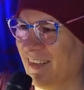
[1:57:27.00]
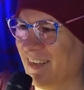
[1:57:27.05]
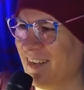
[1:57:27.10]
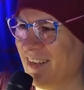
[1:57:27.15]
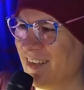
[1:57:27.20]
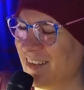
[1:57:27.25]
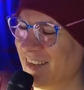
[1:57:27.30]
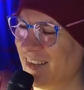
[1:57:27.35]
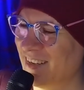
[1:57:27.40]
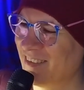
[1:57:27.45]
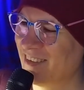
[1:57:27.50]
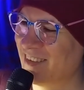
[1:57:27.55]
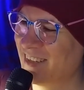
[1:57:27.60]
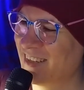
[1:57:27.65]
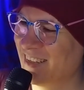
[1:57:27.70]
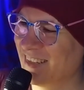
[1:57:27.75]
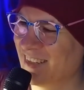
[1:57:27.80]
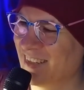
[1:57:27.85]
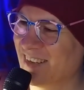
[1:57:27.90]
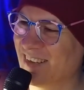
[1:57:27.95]
Networking
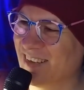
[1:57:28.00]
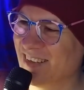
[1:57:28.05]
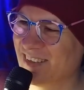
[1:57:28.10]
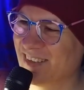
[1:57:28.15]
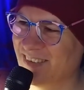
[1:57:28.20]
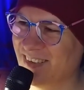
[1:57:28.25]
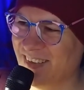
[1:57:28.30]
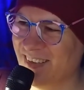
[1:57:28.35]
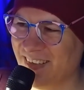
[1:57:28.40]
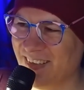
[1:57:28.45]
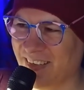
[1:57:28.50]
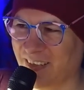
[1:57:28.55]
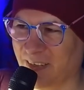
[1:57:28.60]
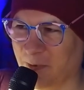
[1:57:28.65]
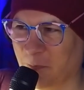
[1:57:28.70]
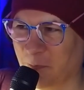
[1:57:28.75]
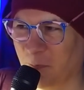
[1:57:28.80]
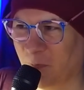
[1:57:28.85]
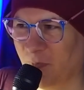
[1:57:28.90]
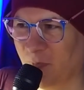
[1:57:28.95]
the nice way? Yeah.
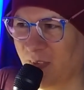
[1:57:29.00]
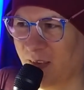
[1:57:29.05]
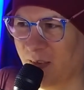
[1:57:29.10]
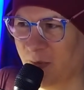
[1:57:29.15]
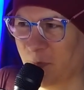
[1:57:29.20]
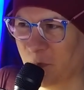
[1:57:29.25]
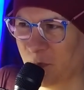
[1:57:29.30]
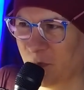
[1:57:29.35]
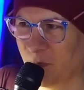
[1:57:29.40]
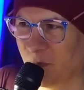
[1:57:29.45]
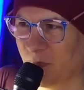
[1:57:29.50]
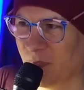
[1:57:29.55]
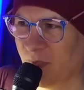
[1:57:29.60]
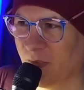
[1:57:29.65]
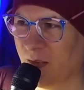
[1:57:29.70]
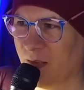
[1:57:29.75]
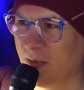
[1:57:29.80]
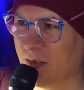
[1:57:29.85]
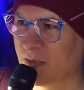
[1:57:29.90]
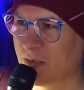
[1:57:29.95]

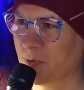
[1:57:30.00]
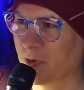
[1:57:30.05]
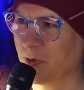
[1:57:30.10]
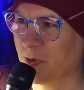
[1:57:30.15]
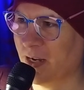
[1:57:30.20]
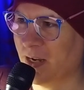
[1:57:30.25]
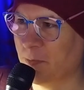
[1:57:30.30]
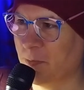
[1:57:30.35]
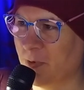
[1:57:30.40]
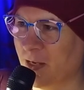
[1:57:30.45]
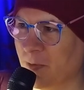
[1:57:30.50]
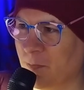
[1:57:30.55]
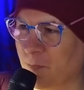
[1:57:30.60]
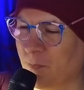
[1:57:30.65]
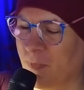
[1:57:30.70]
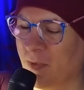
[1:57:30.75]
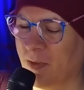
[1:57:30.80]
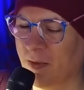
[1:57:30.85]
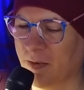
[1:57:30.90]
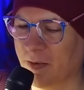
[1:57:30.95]
Tomorrow 8 p.m,
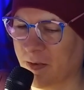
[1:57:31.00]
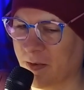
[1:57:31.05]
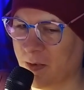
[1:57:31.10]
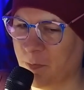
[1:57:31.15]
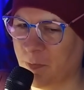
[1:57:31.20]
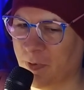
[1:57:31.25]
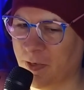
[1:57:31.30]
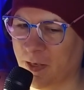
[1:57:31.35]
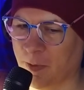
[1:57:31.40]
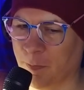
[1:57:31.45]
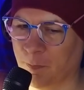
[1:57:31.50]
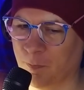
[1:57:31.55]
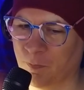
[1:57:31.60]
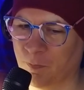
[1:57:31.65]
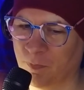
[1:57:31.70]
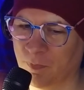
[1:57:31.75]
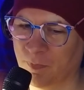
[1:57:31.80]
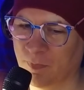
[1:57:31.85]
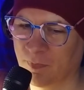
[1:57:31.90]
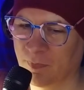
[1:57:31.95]
9 p.m.
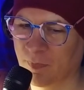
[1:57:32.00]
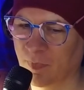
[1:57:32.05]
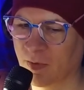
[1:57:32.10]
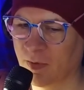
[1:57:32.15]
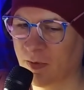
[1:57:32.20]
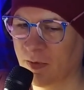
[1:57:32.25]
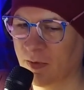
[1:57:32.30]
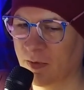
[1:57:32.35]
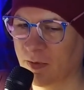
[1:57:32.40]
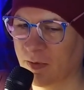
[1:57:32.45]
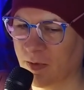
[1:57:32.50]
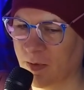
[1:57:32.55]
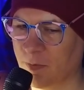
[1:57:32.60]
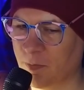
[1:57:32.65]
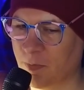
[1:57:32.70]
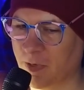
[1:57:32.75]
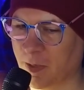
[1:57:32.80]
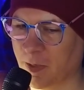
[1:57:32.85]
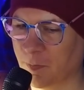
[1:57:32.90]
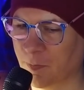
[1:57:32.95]
9
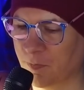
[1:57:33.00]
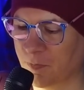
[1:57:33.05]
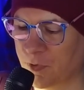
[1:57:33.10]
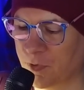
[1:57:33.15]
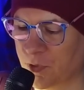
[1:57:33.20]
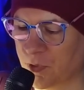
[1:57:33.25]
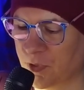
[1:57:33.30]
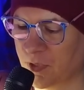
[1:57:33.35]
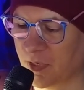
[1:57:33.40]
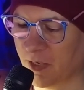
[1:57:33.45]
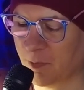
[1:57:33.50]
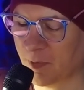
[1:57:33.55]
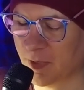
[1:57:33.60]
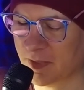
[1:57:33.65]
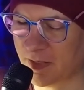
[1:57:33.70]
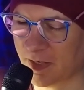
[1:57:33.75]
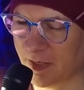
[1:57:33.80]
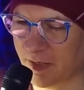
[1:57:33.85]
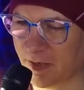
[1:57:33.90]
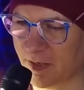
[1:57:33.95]
p.m, Tuesday and Wednesday
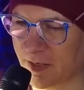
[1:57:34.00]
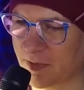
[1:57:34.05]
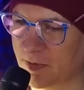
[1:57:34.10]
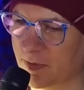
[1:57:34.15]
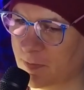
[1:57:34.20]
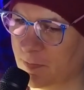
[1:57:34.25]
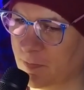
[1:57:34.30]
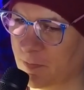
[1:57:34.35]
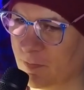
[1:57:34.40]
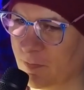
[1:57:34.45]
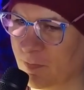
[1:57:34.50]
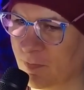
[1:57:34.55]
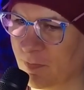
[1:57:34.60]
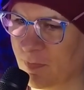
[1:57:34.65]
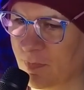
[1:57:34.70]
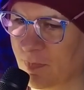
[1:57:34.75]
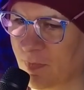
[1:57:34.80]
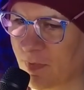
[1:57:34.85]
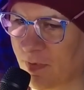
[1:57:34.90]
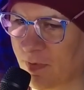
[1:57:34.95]
nights.
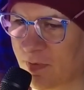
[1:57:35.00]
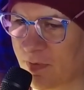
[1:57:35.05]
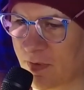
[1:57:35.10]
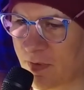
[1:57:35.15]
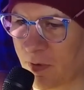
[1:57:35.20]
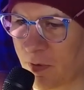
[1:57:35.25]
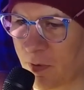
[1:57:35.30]
So,